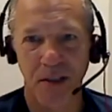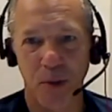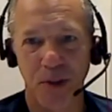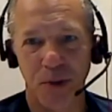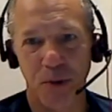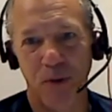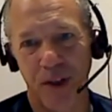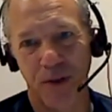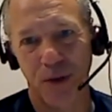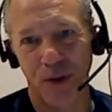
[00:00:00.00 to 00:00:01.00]
Once you've
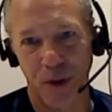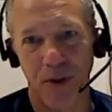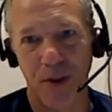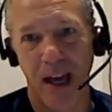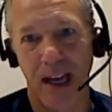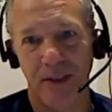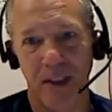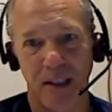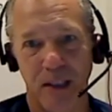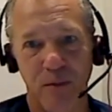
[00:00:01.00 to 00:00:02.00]
understood that,
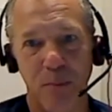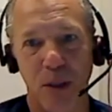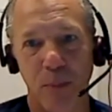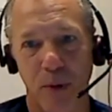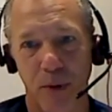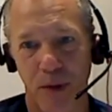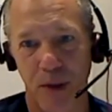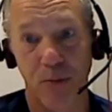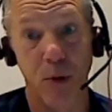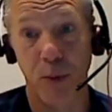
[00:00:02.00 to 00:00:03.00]
then give people
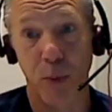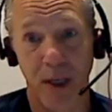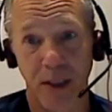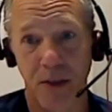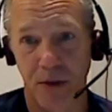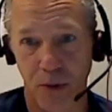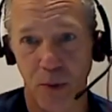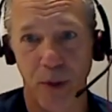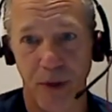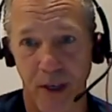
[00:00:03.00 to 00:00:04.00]
the runway to do
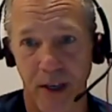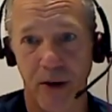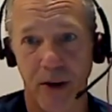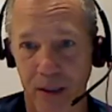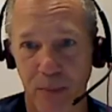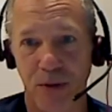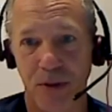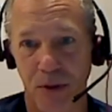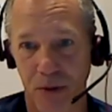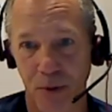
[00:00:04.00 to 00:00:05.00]
what they are able to
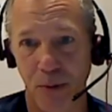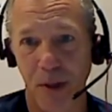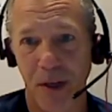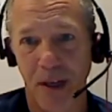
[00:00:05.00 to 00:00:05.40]
do,